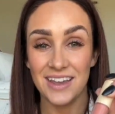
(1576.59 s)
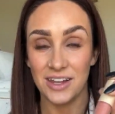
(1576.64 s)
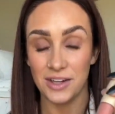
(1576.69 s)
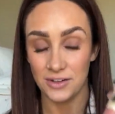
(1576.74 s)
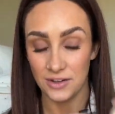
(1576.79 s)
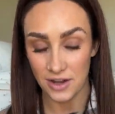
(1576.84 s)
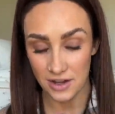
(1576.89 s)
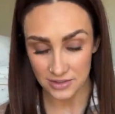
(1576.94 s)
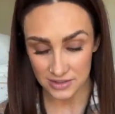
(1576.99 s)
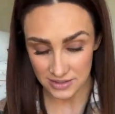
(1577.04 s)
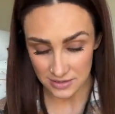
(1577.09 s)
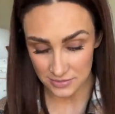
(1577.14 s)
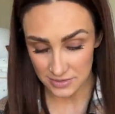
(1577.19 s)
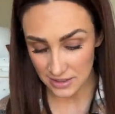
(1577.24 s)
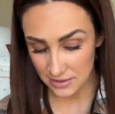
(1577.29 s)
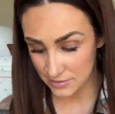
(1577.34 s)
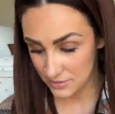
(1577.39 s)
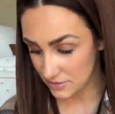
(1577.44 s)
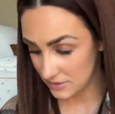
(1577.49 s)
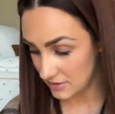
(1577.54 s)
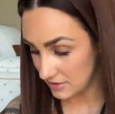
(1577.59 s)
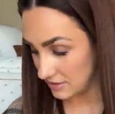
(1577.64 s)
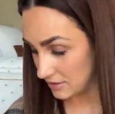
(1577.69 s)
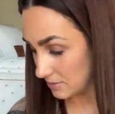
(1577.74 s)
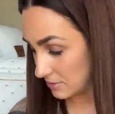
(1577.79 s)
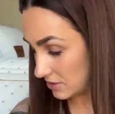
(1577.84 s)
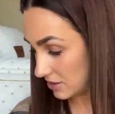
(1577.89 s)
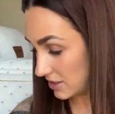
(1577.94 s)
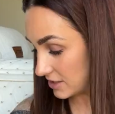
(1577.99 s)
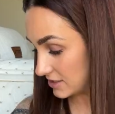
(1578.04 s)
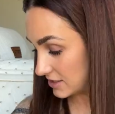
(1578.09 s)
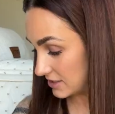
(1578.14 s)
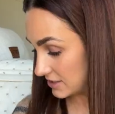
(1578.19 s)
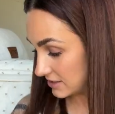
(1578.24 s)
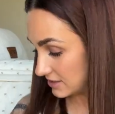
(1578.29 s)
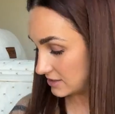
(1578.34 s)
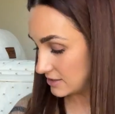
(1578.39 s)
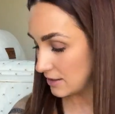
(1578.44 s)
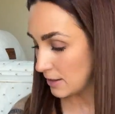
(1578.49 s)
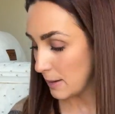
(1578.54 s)
You know how sometimes with lip
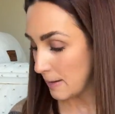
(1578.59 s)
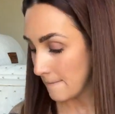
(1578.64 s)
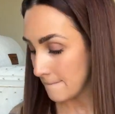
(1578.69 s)
glosses,